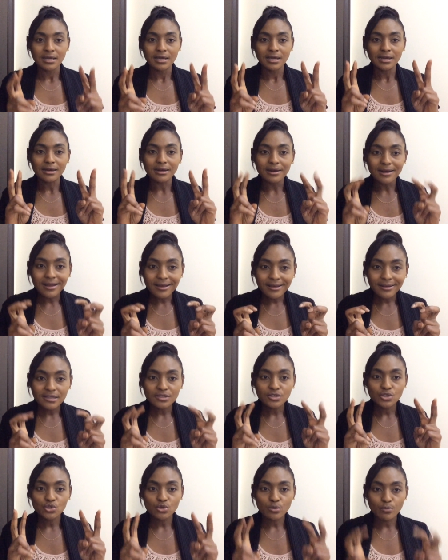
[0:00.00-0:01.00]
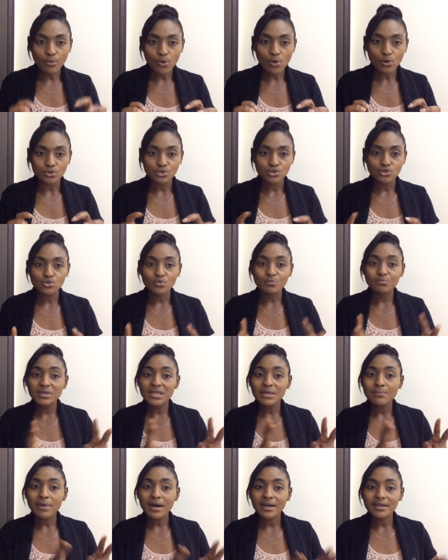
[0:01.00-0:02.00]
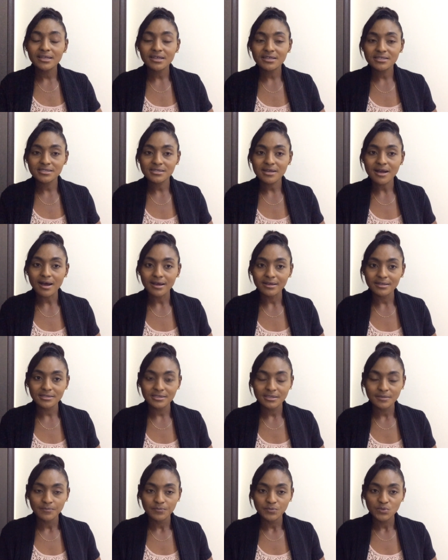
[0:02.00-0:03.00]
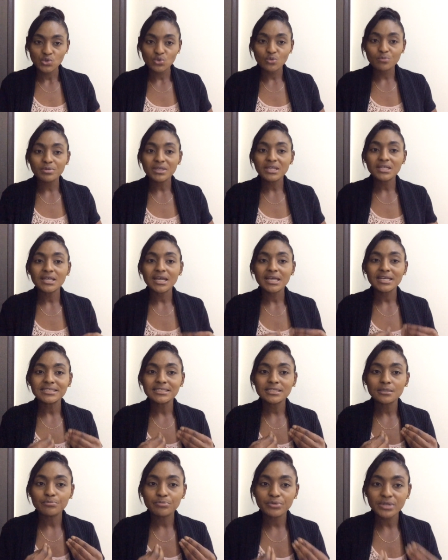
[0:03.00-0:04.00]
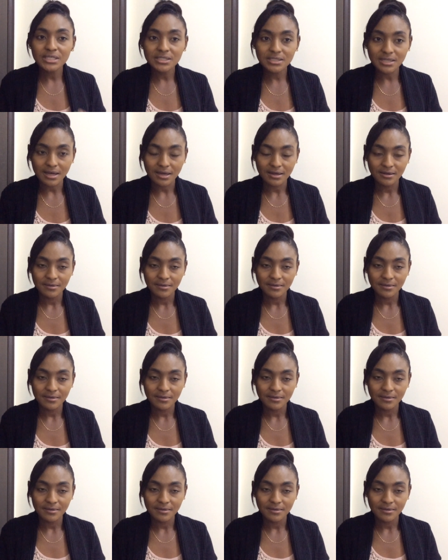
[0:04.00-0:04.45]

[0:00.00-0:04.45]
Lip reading: learning support to be by their side, to be their interpreter.